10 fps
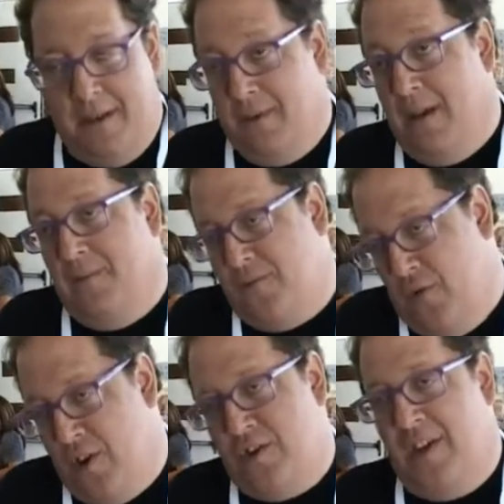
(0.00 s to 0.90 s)
people,
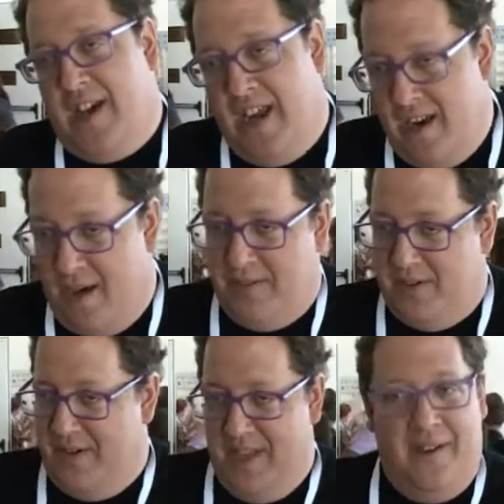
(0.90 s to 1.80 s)
unfortunately, are kind of numb
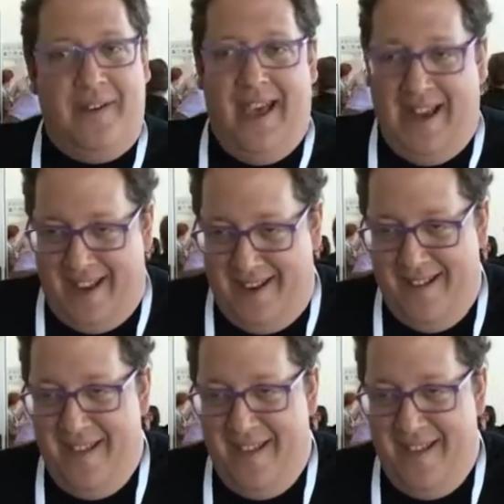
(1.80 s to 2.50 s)
to it. They don't get it.